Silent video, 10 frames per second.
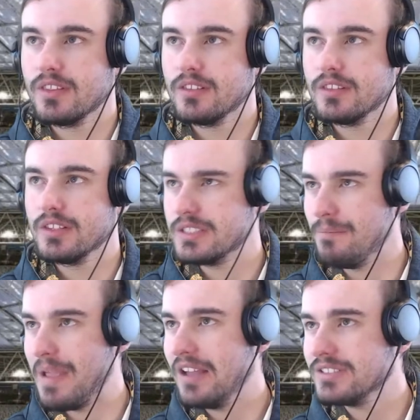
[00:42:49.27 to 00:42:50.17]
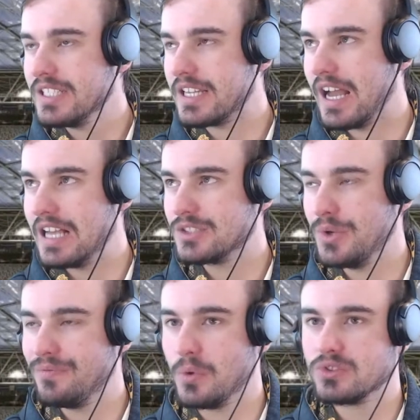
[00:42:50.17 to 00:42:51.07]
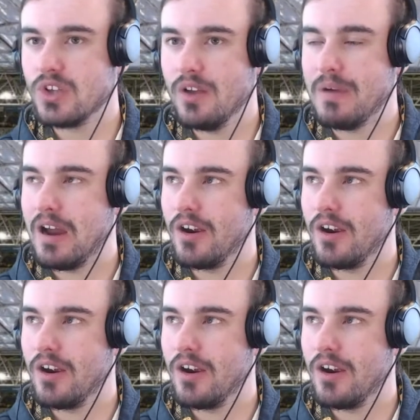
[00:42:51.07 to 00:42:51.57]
There's a bouncy castle at Forsyth Barr,